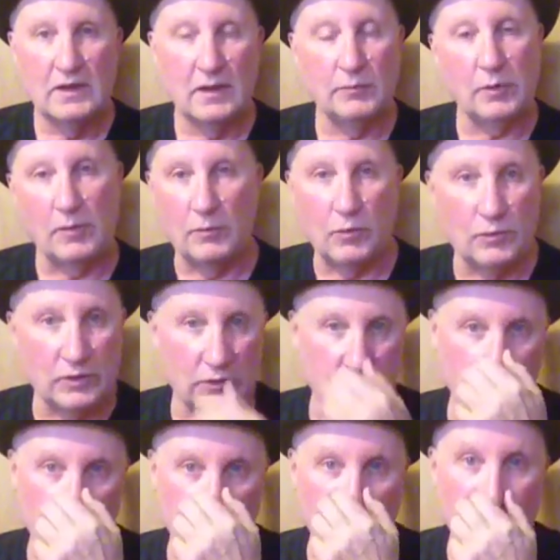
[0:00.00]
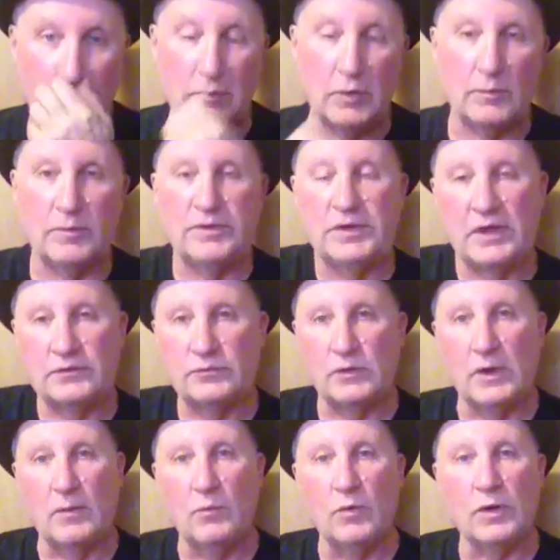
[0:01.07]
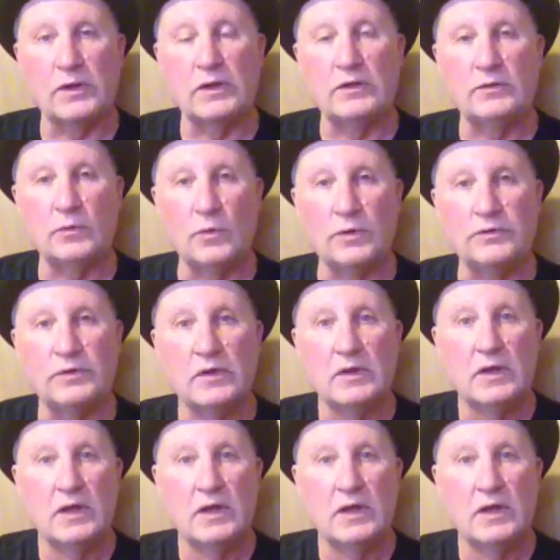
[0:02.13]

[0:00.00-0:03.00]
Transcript: I probably won't get those all built, but that's what I'm working towards.